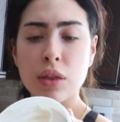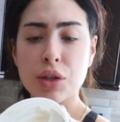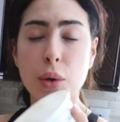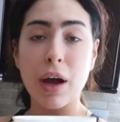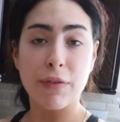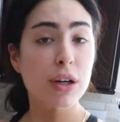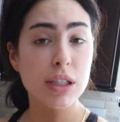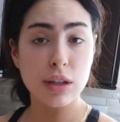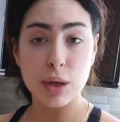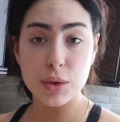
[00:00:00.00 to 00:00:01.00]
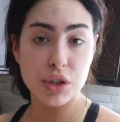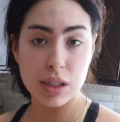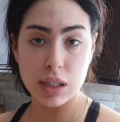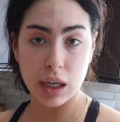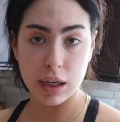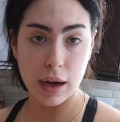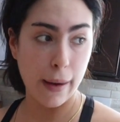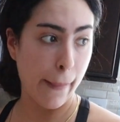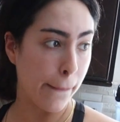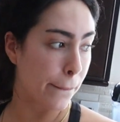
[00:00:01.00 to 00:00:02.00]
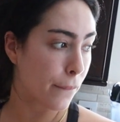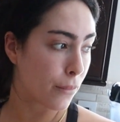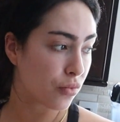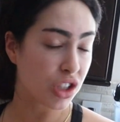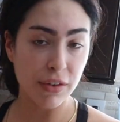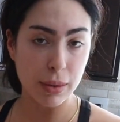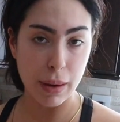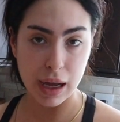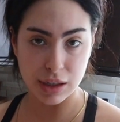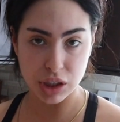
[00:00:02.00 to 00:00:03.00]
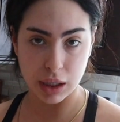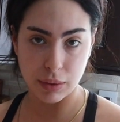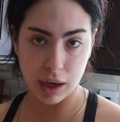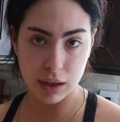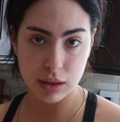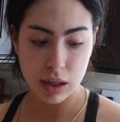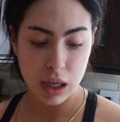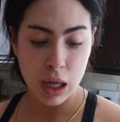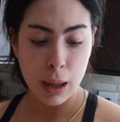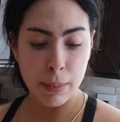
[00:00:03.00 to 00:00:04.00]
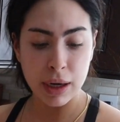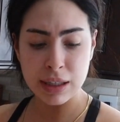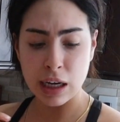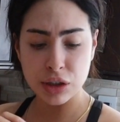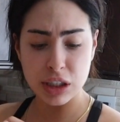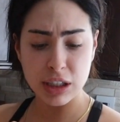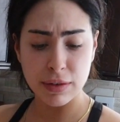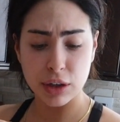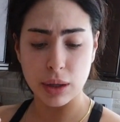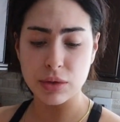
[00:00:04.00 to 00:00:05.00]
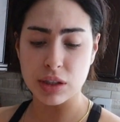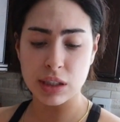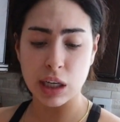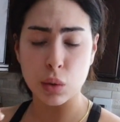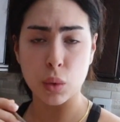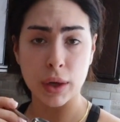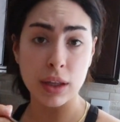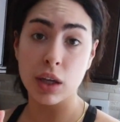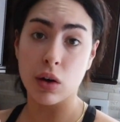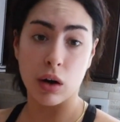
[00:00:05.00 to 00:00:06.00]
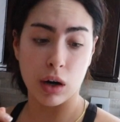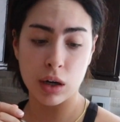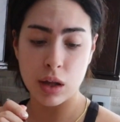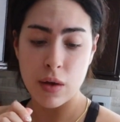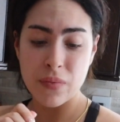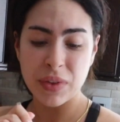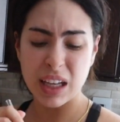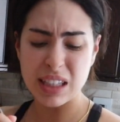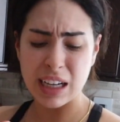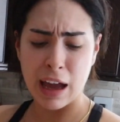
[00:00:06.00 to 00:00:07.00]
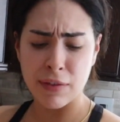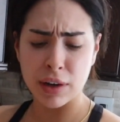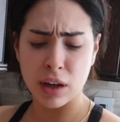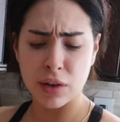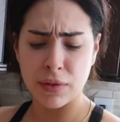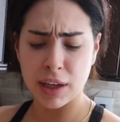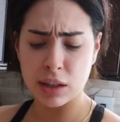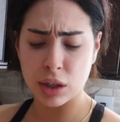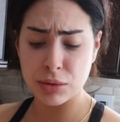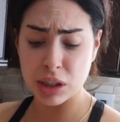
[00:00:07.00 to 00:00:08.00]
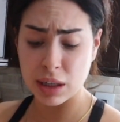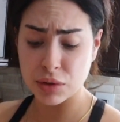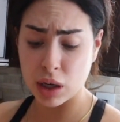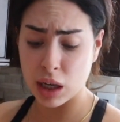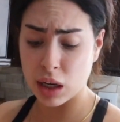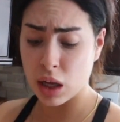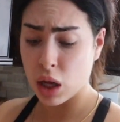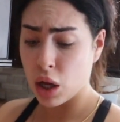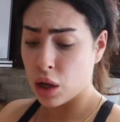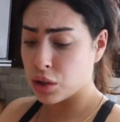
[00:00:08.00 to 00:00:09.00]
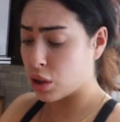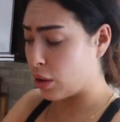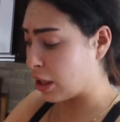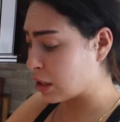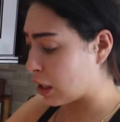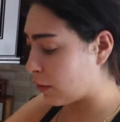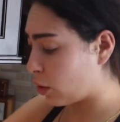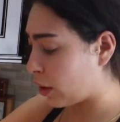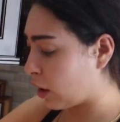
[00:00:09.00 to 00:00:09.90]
So at first I thought it was just like different packaging, right? But it's actually different cream cheese. It's like really hard. It's like every other vegan cream cheese I've tried. So that's kind of annoying.